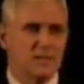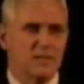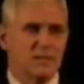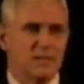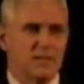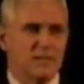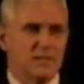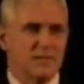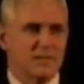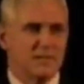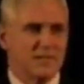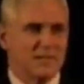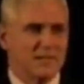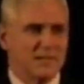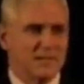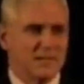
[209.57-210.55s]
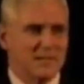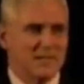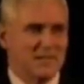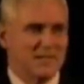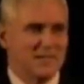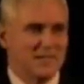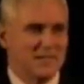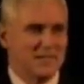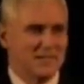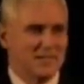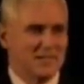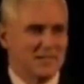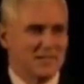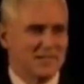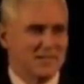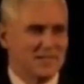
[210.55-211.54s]

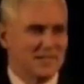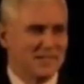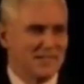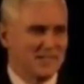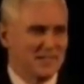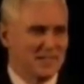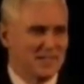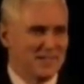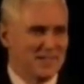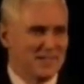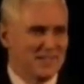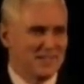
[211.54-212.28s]
Nobody speaks.